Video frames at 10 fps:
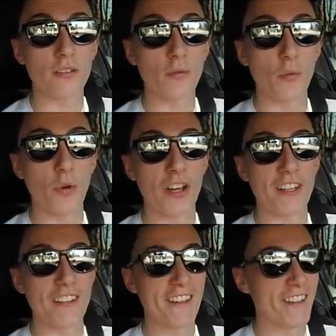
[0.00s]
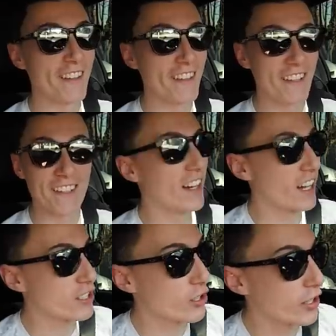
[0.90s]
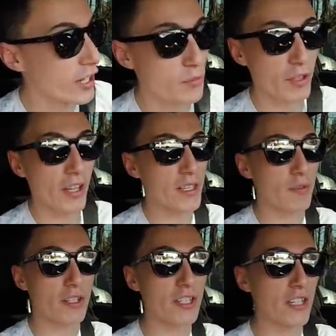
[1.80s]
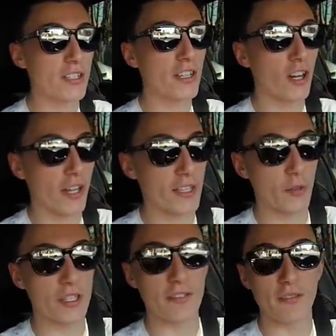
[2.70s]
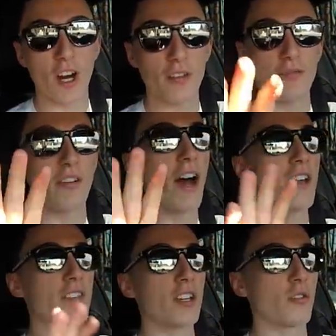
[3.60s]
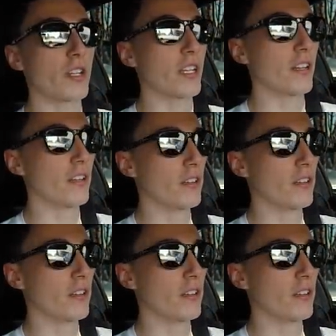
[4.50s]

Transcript: What an idiot. I'd show you guys, but the light's about to change. Okay, so it's in on 5 in green.